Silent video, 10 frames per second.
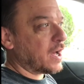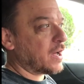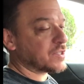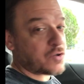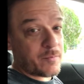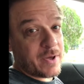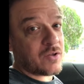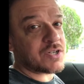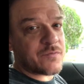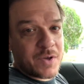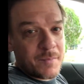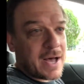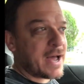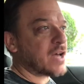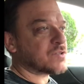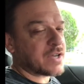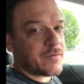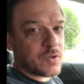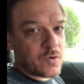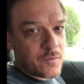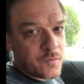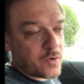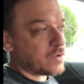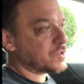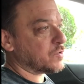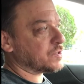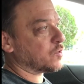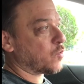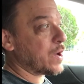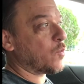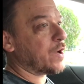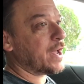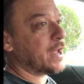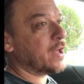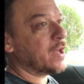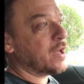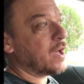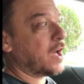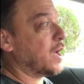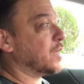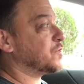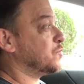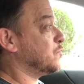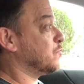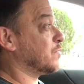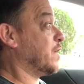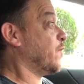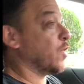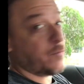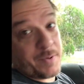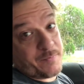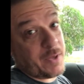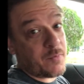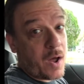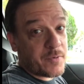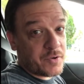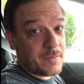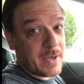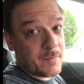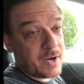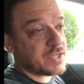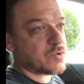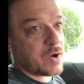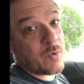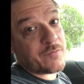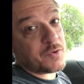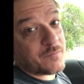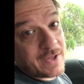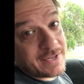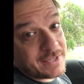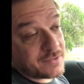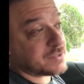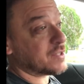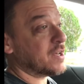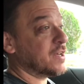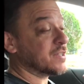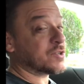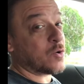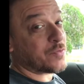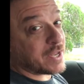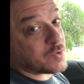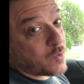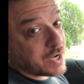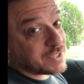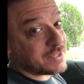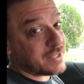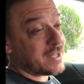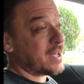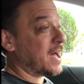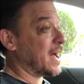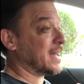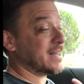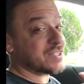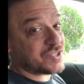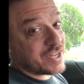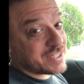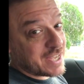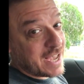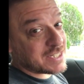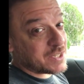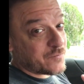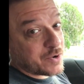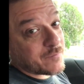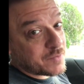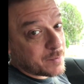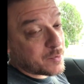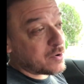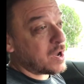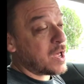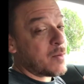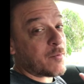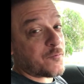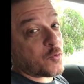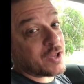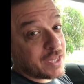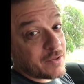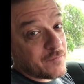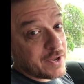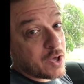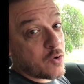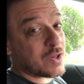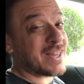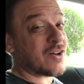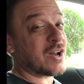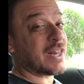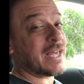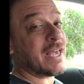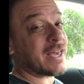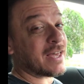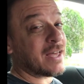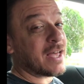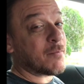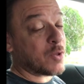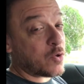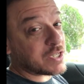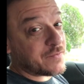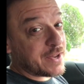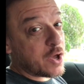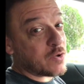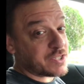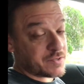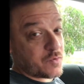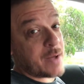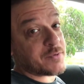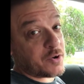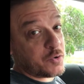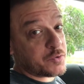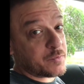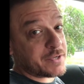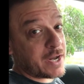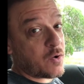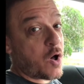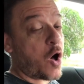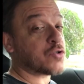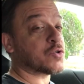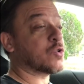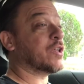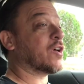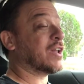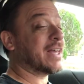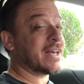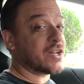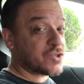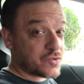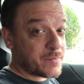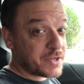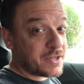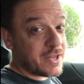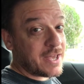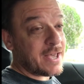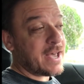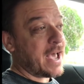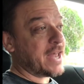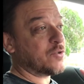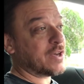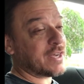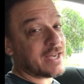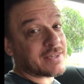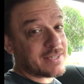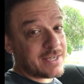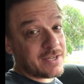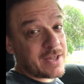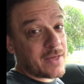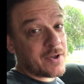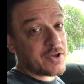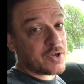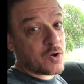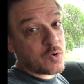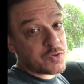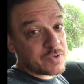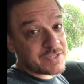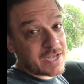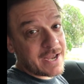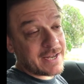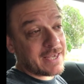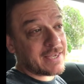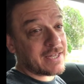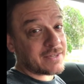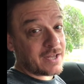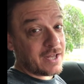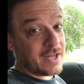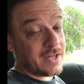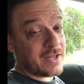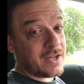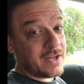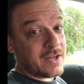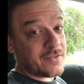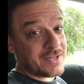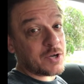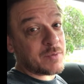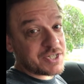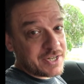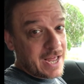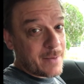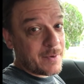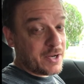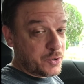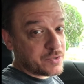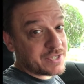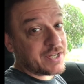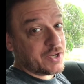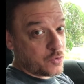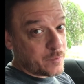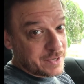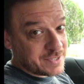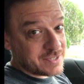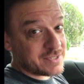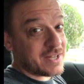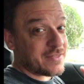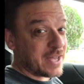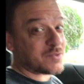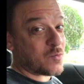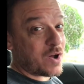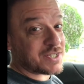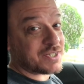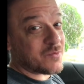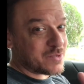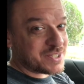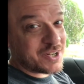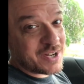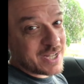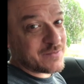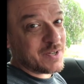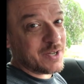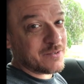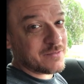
start mailers. If we can buy a house, I'll give you a little referral. So it's a great way to give other people opportunity to make money. It's a great way for you to find deals. So thanks for watching. Again, this is Jason Gaston, the Freedom Flipper. Before you leave the video, click on the link below this video and subscribe to our YouTube channel. Also click on the link in the description, and you can get down there, you can go to the site and get the Deal Machine app and use it in your business. Thanks for watching. We'll see you in the next video.